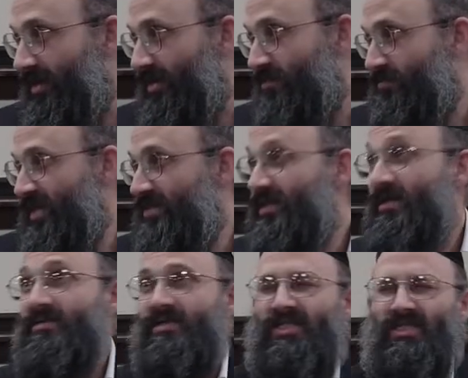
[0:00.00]
And that means that
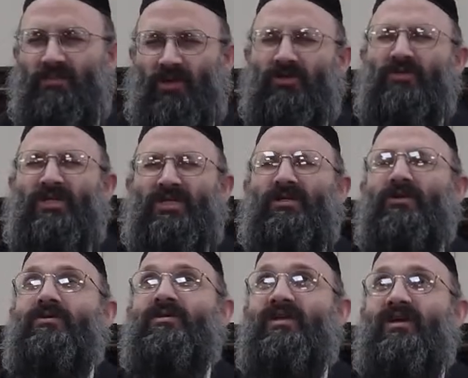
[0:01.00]
it's a special
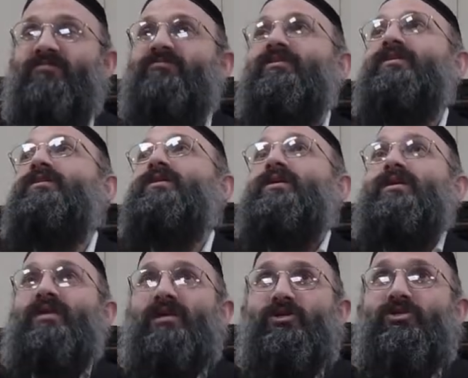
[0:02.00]
Messiah that every
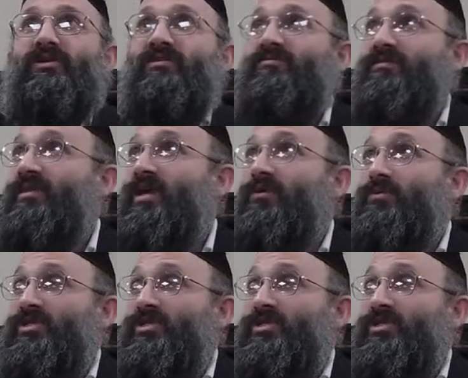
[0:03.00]
Isha can feel like when